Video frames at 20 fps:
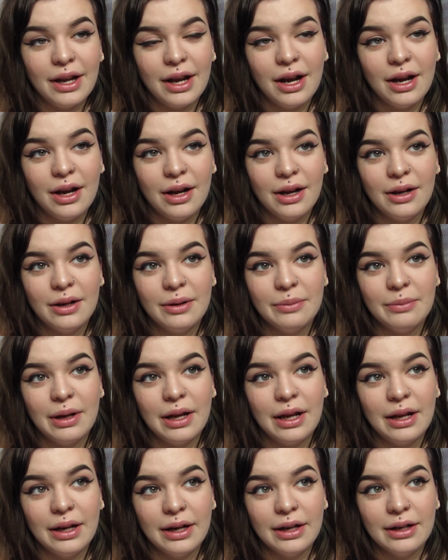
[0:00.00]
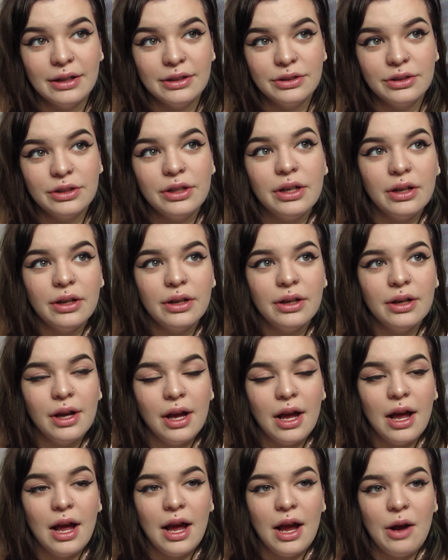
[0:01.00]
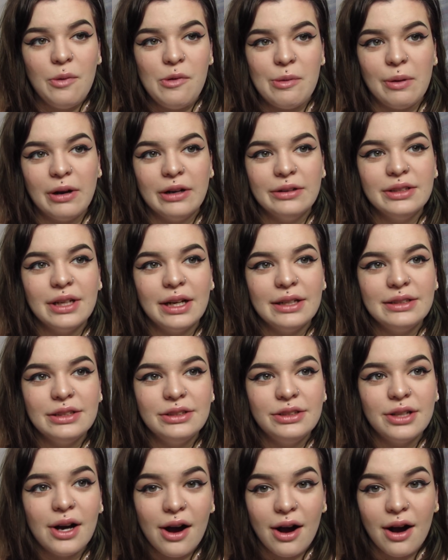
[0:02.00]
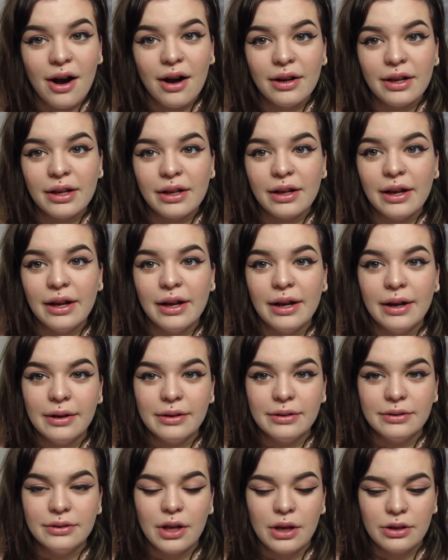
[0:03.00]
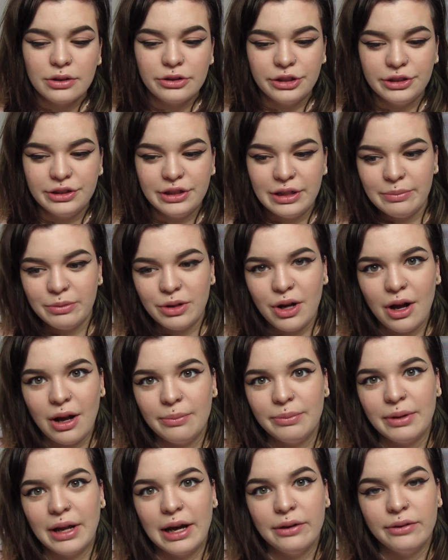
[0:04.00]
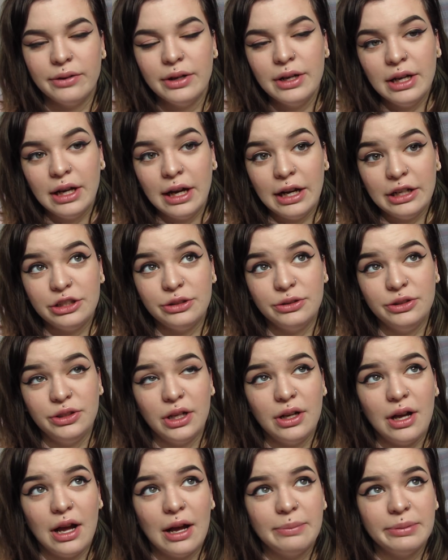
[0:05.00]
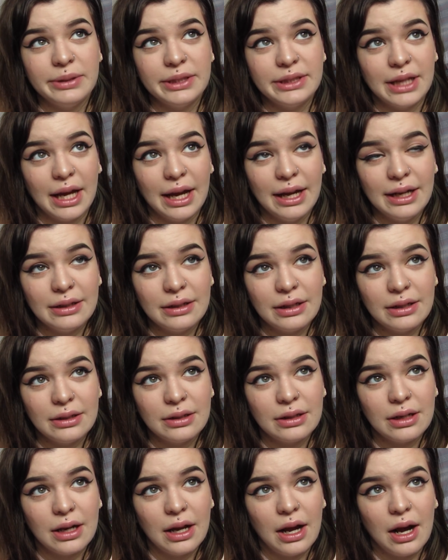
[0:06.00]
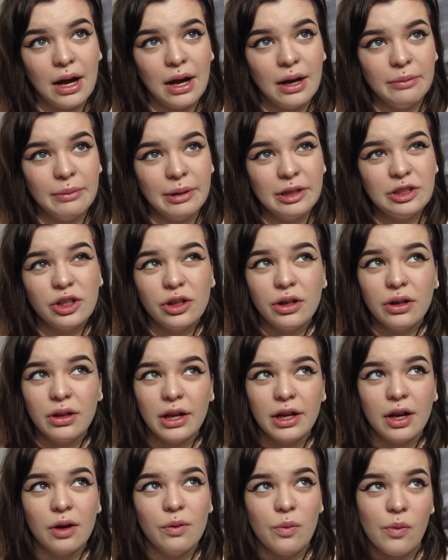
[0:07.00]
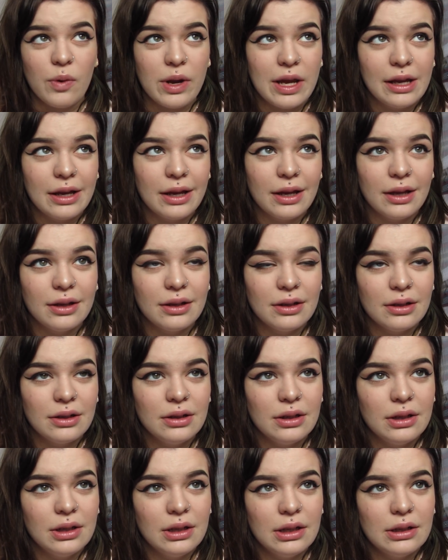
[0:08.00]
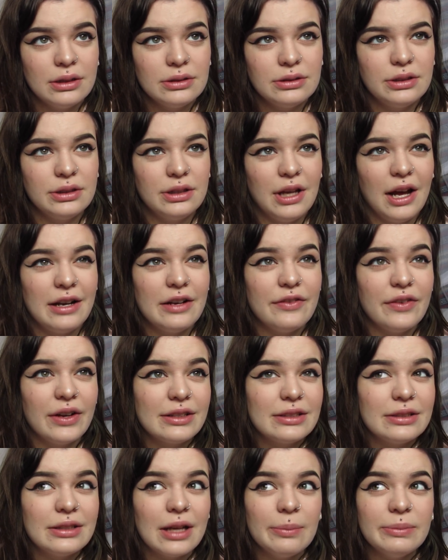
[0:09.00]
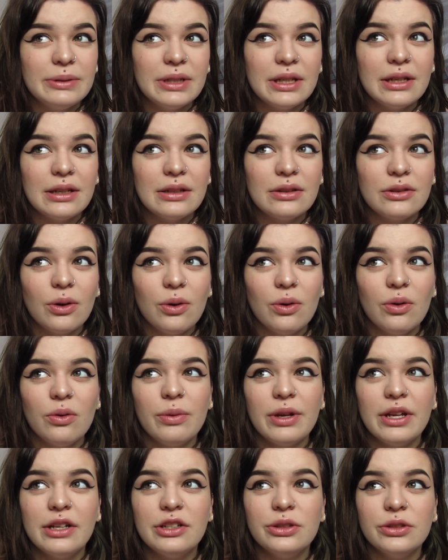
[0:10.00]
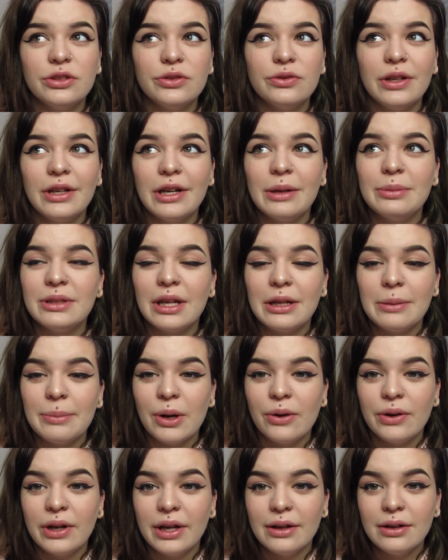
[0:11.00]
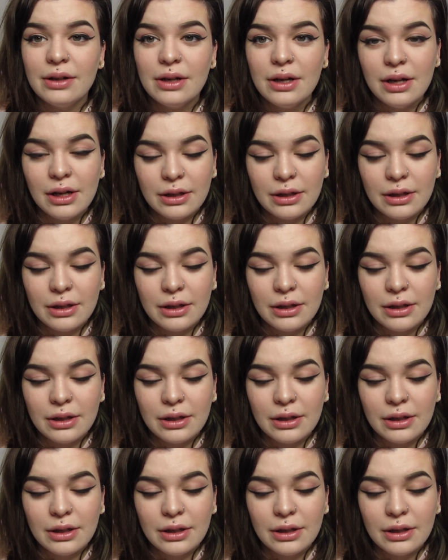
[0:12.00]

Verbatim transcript: um, and we went outside to talk, and she seemed calmed down. She's still upset. Um, it took her like a week to kind of accept it. The whole week she was really upset about it.